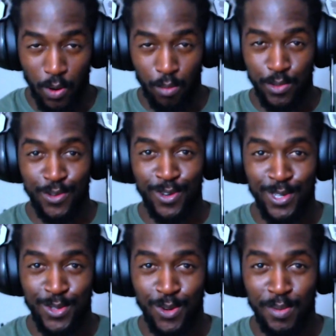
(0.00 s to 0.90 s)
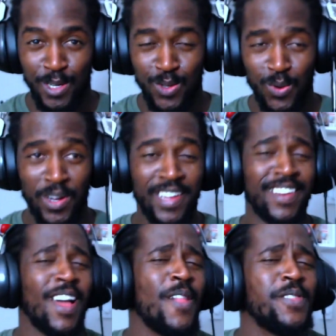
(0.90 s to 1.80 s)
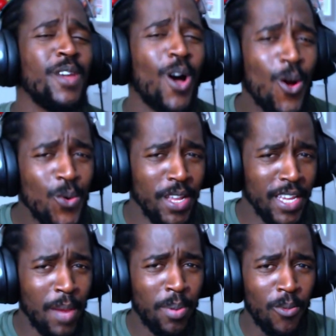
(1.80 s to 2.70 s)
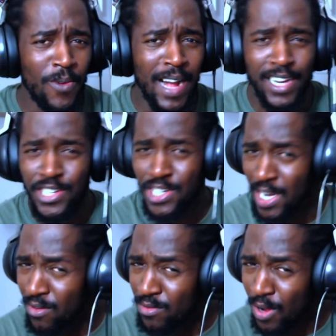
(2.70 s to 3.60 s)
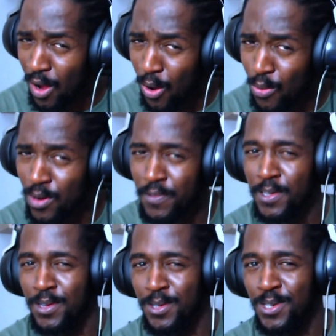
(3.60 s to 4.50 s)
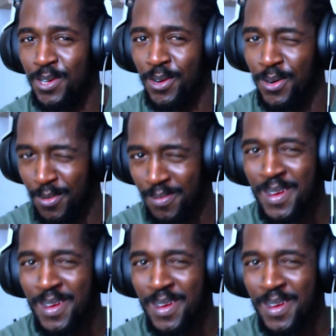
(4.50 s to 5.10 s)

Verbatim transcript: Welcome to Chris Still Be Talking, the only K-pop reaction channel on the whole of YouTube.